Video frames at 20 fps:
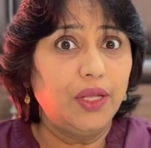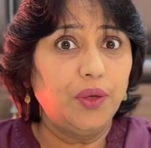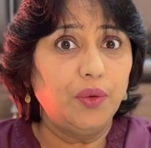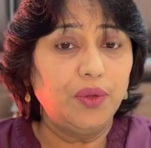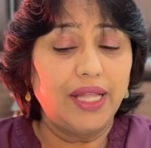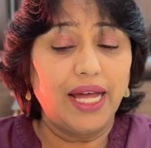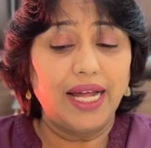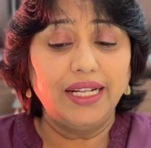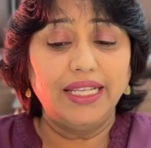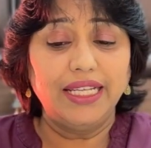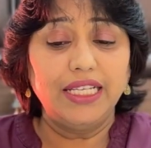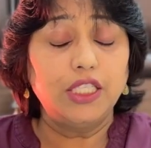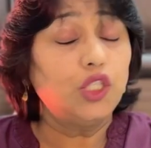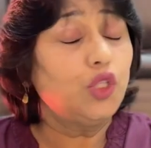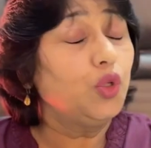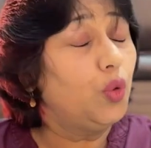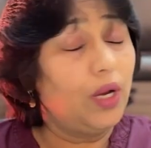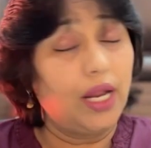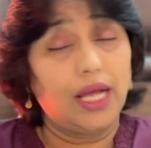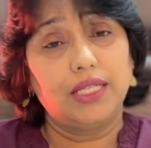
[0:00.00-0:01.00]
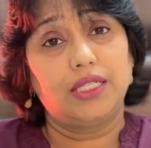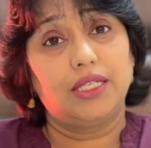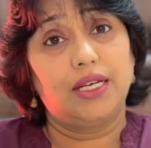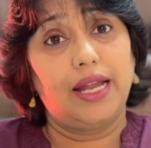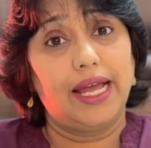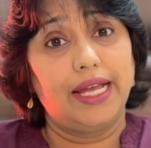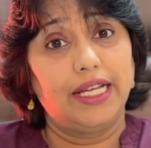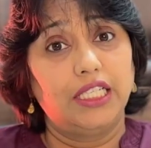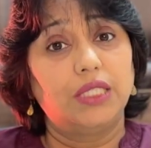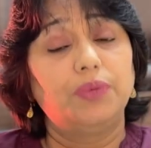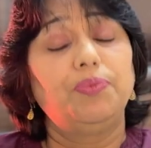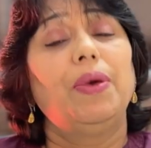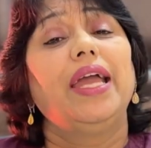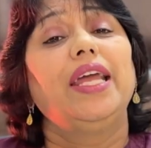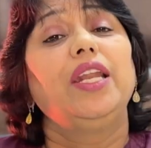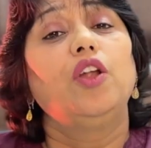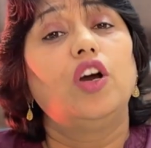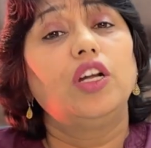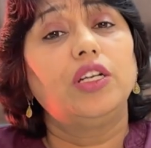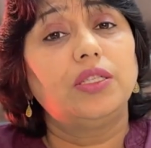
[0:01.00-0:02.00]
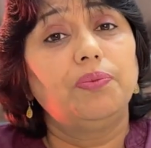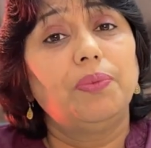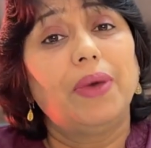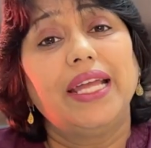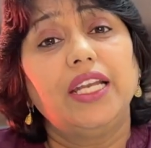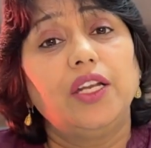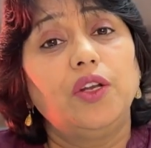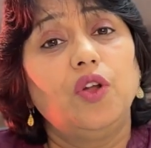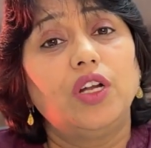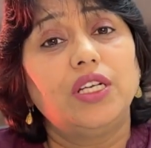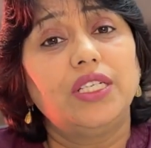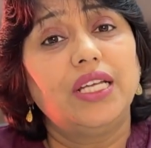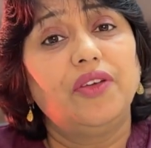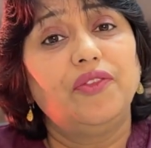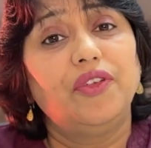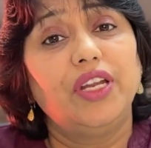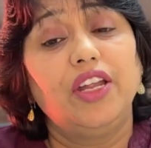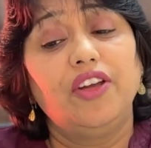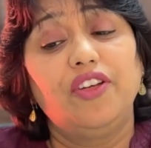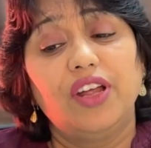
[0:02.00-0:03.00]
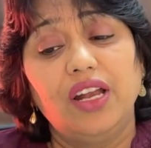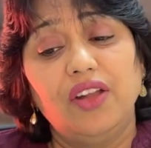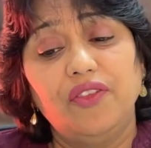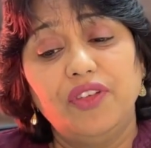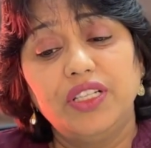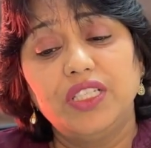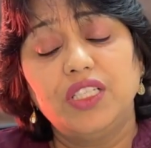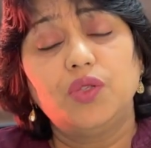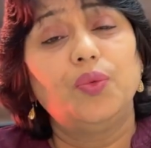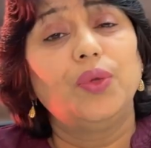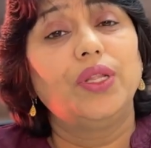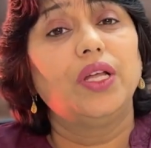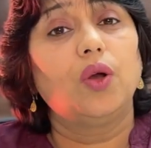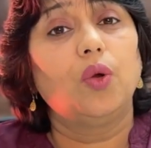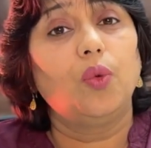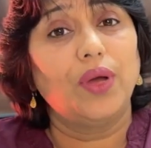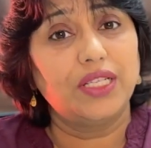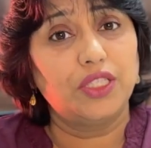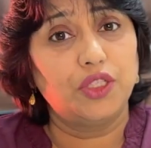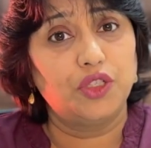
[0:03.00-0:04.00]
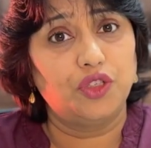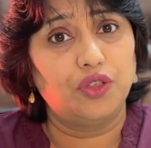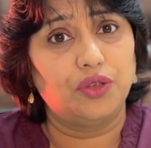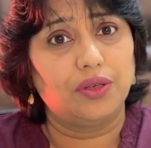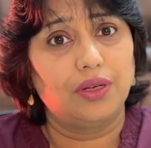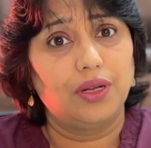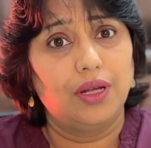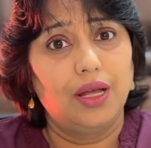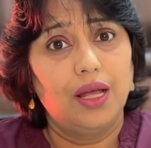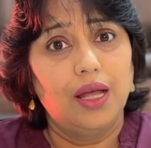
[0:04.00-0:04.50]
you that these 2 last lines might not have any relevance with the question,